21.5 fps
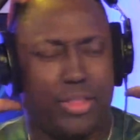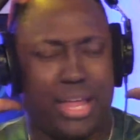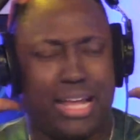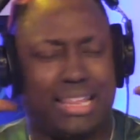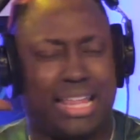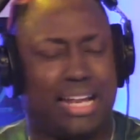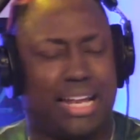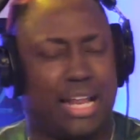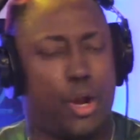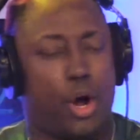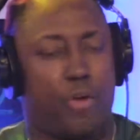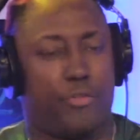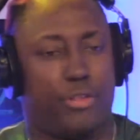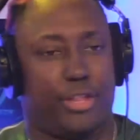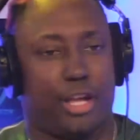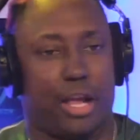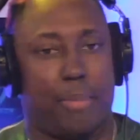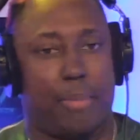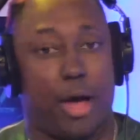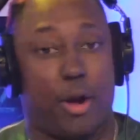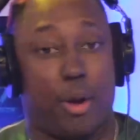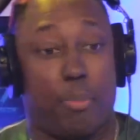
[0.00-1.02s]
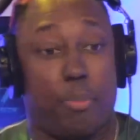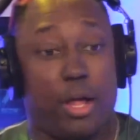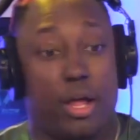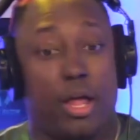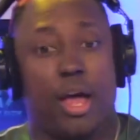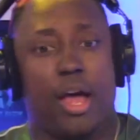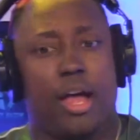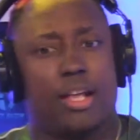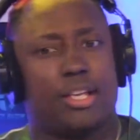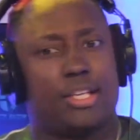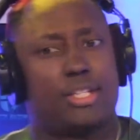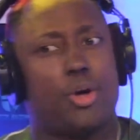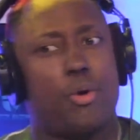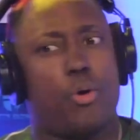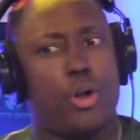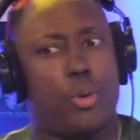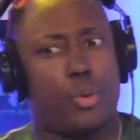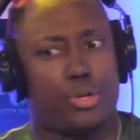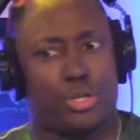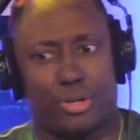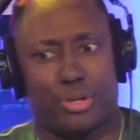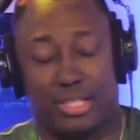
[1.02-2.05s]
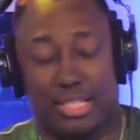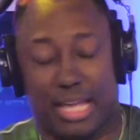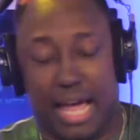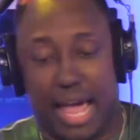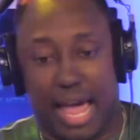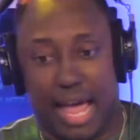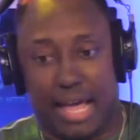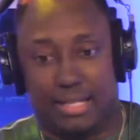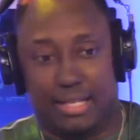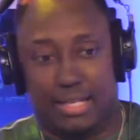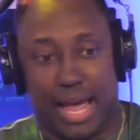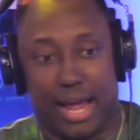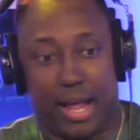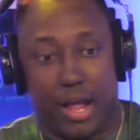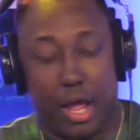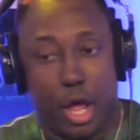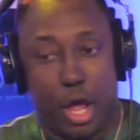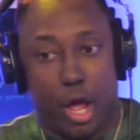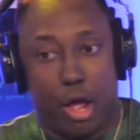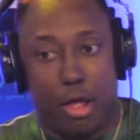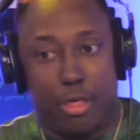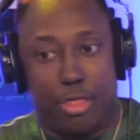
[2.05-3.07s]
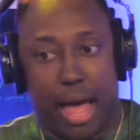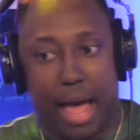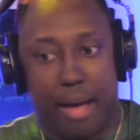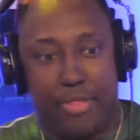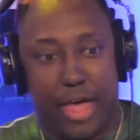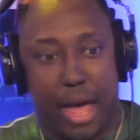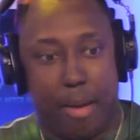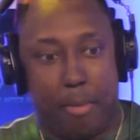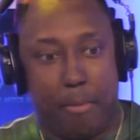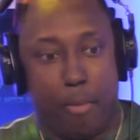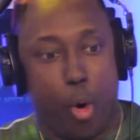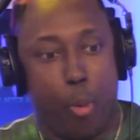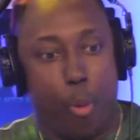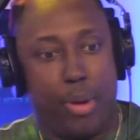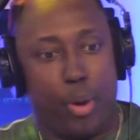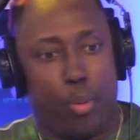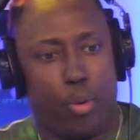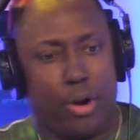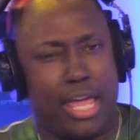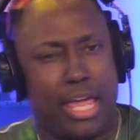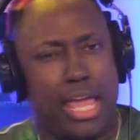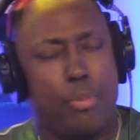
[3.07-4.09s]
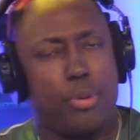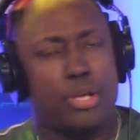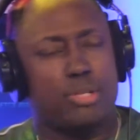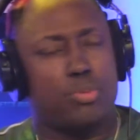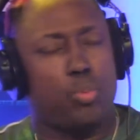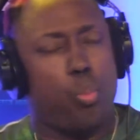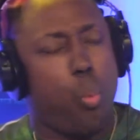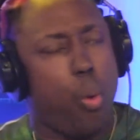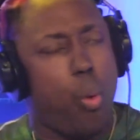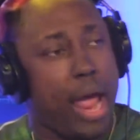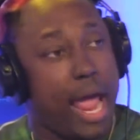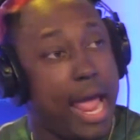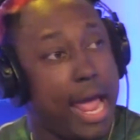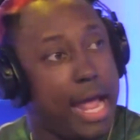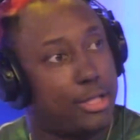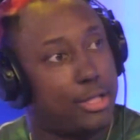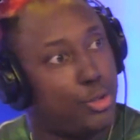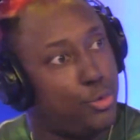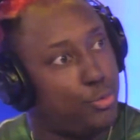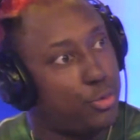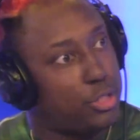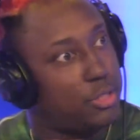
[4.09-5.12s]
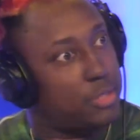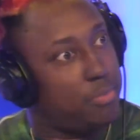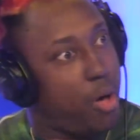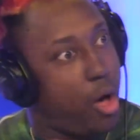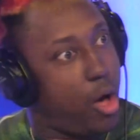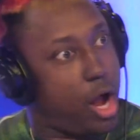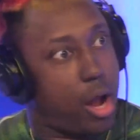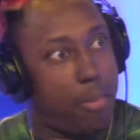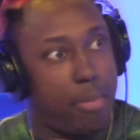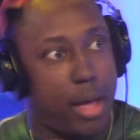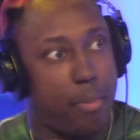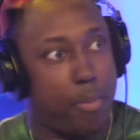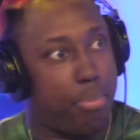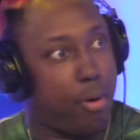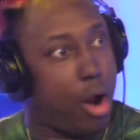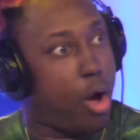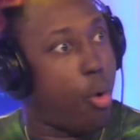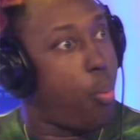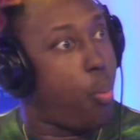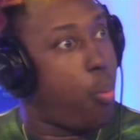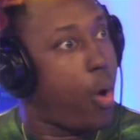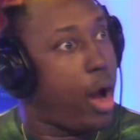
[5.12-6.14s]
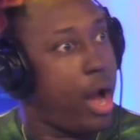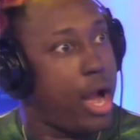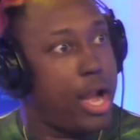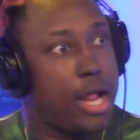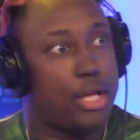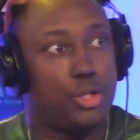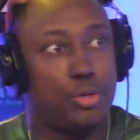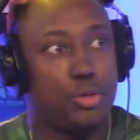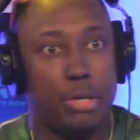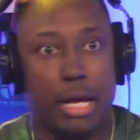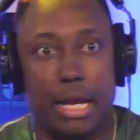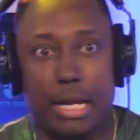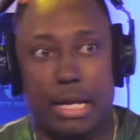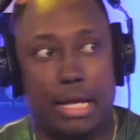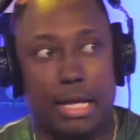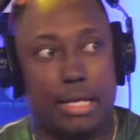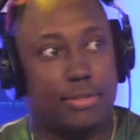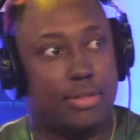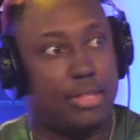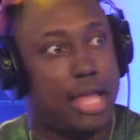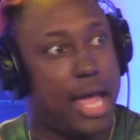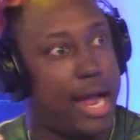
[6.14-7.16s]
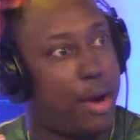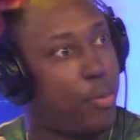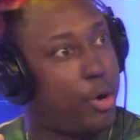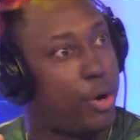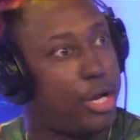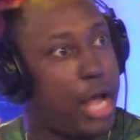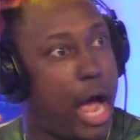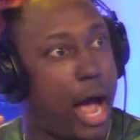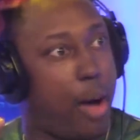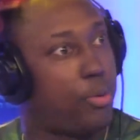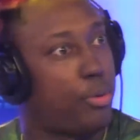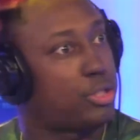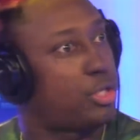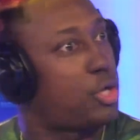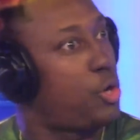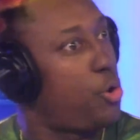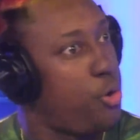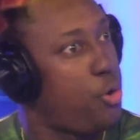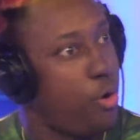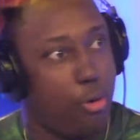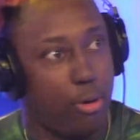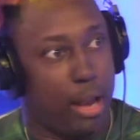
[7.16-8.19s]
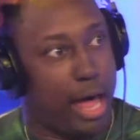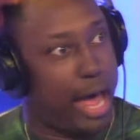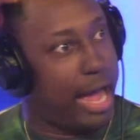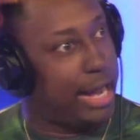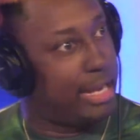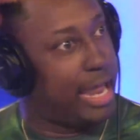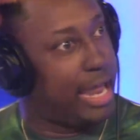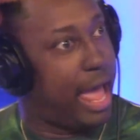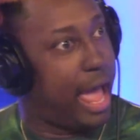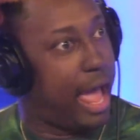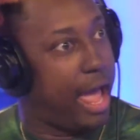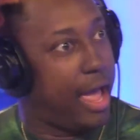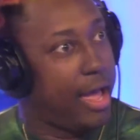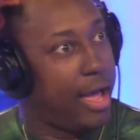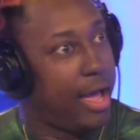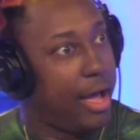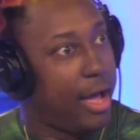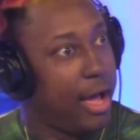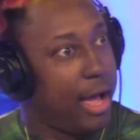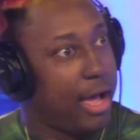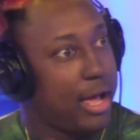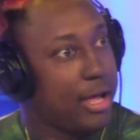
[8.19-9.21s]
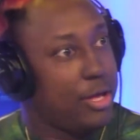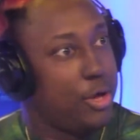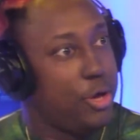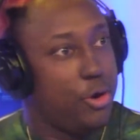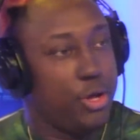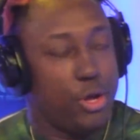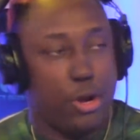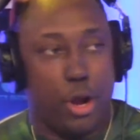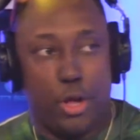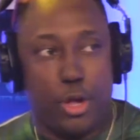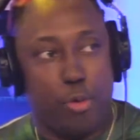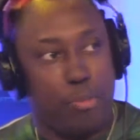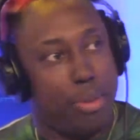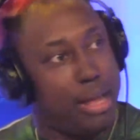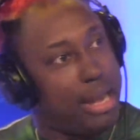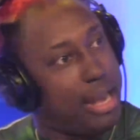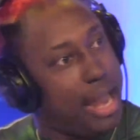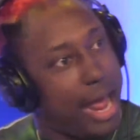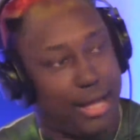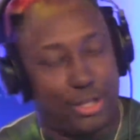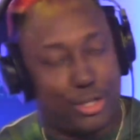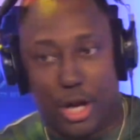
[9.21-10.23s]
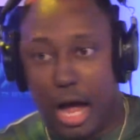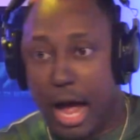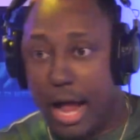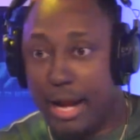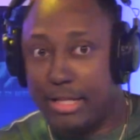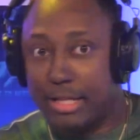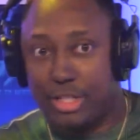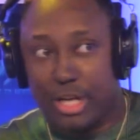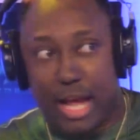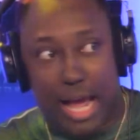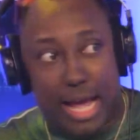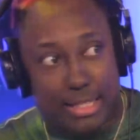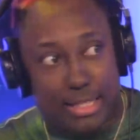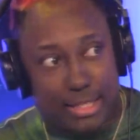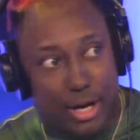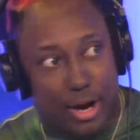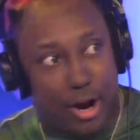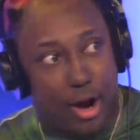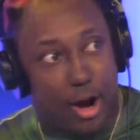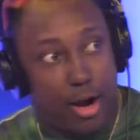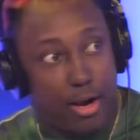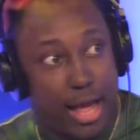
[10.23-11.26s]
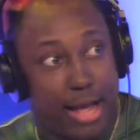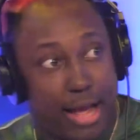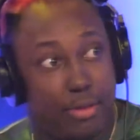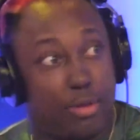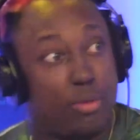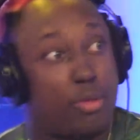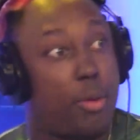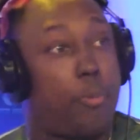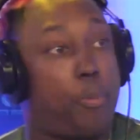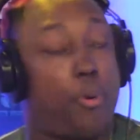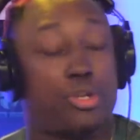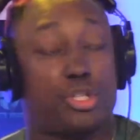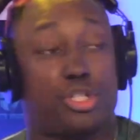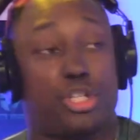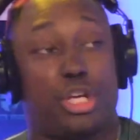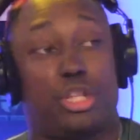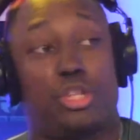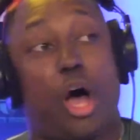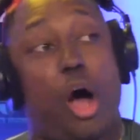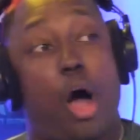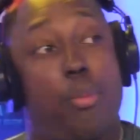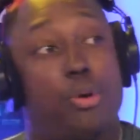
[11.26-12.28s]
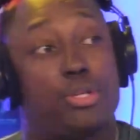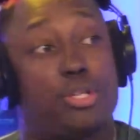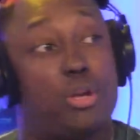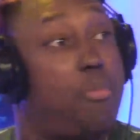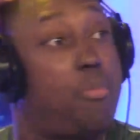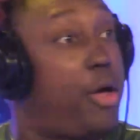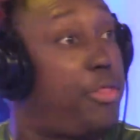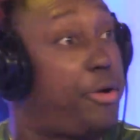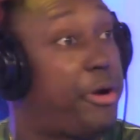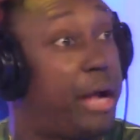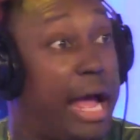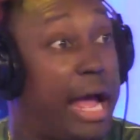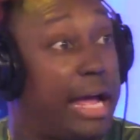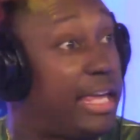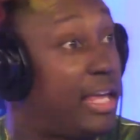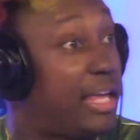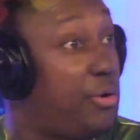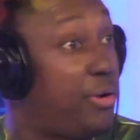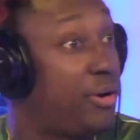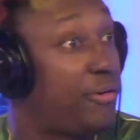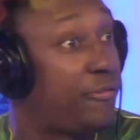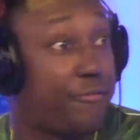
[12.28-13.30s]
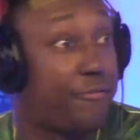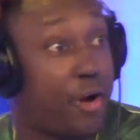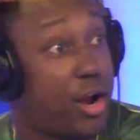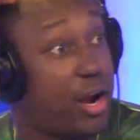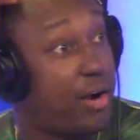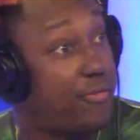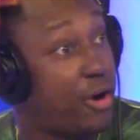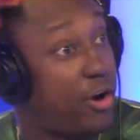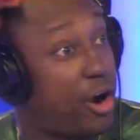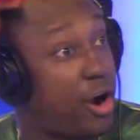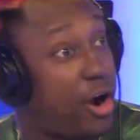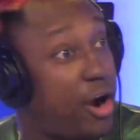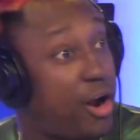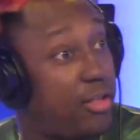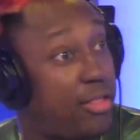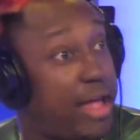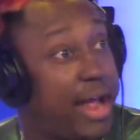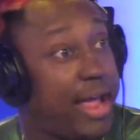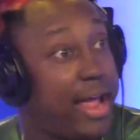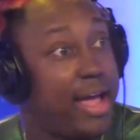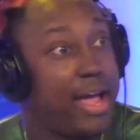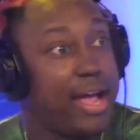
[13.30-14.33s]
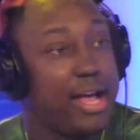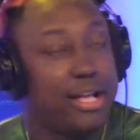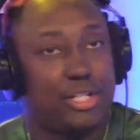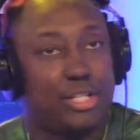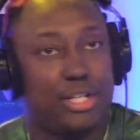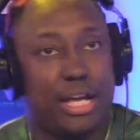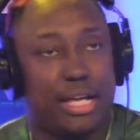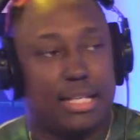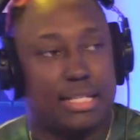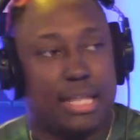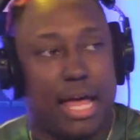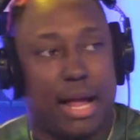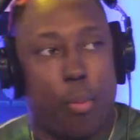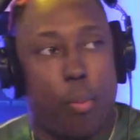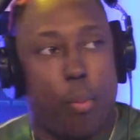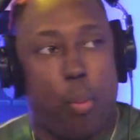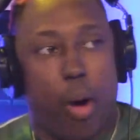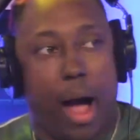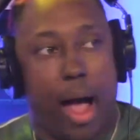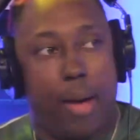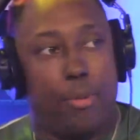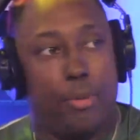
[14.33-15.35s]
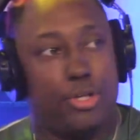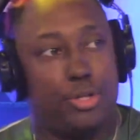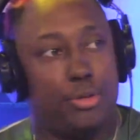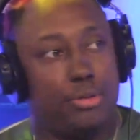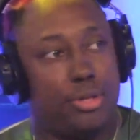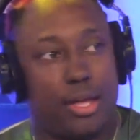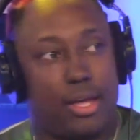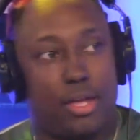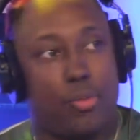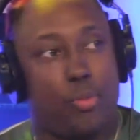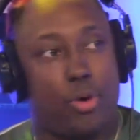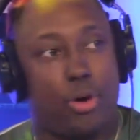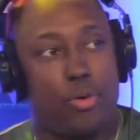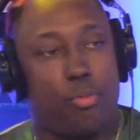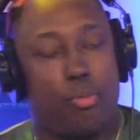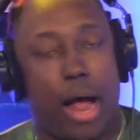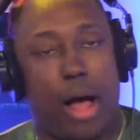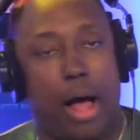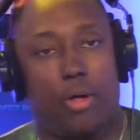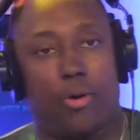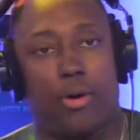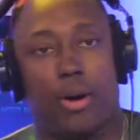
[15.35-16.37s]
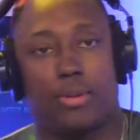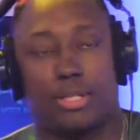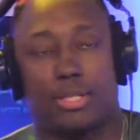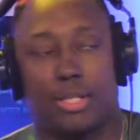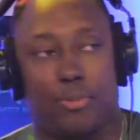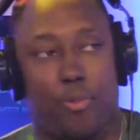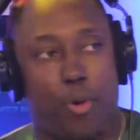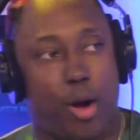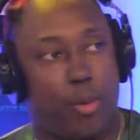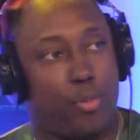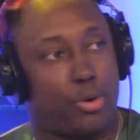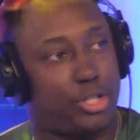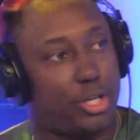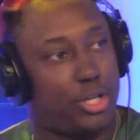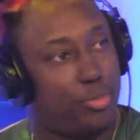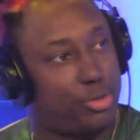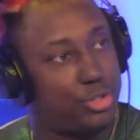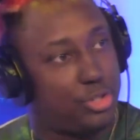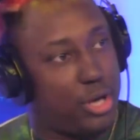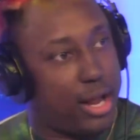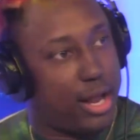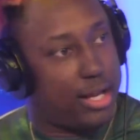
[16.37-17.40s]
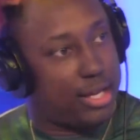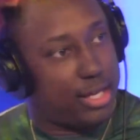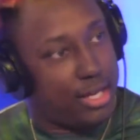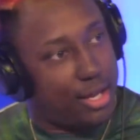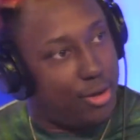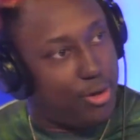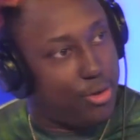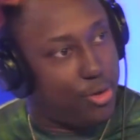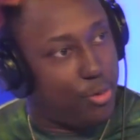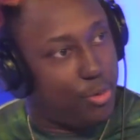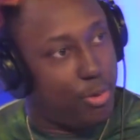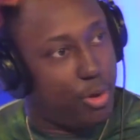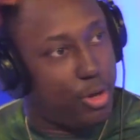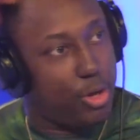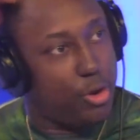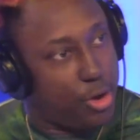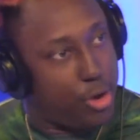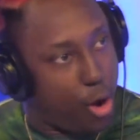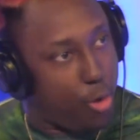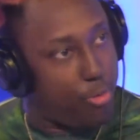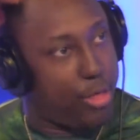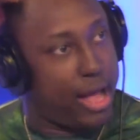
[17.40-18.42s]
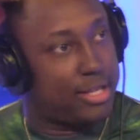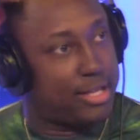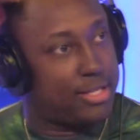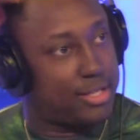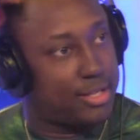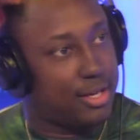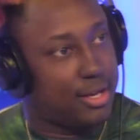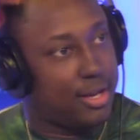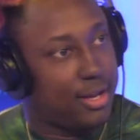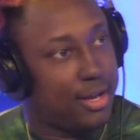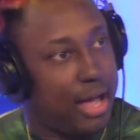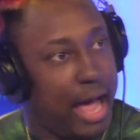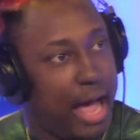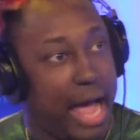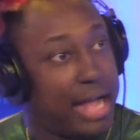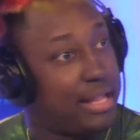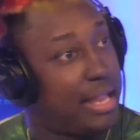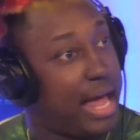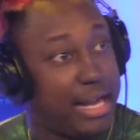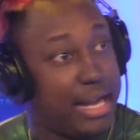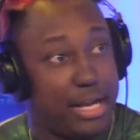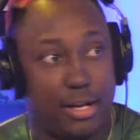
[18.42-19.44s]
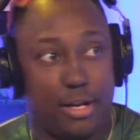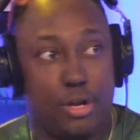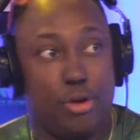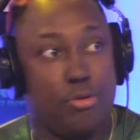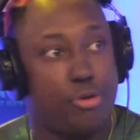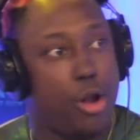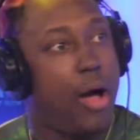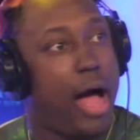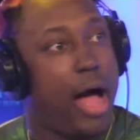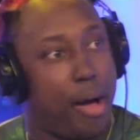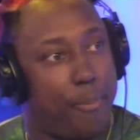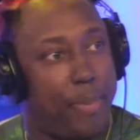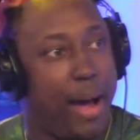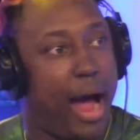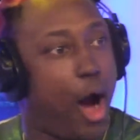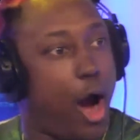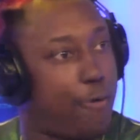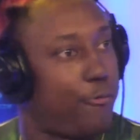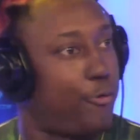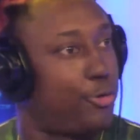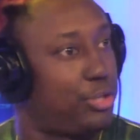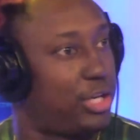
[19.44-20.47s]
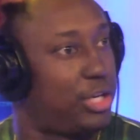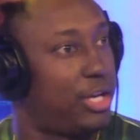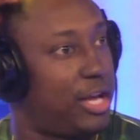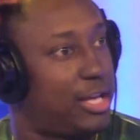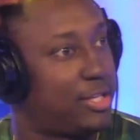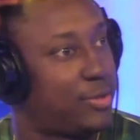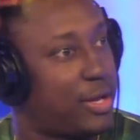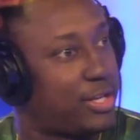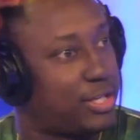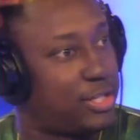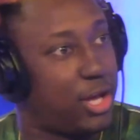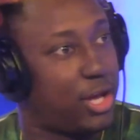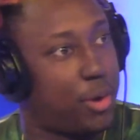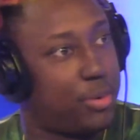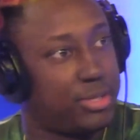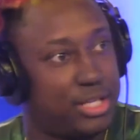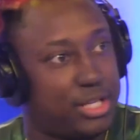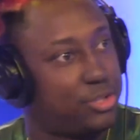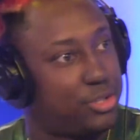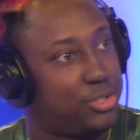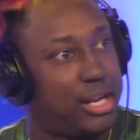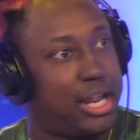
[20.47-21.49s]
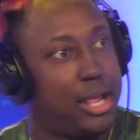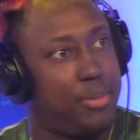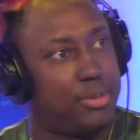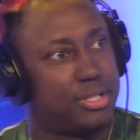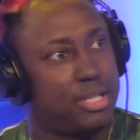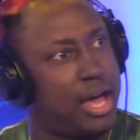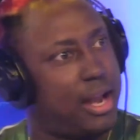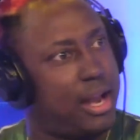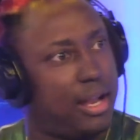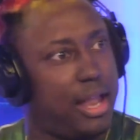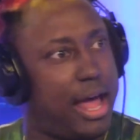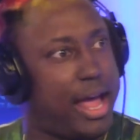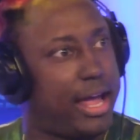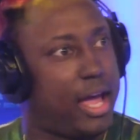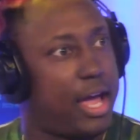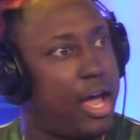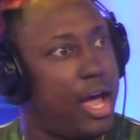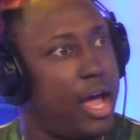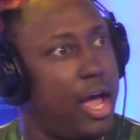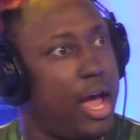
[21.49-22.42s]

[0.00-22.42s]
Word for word: They think they know everything about her. But just going to what you're saying is like that moment where he was way too smug. I'm like, bro, where did you get this thing where y'all was cool like that? Yeah. You know, you've been like trying to chase her. Like the person she thought was her mother got killed in front of her. Like she's like, why would you think you wouldn't rile her up to the point where she would try to kill you, bro? You know that's you know how powerful she is. I just thought it was interesting. He was kind of like.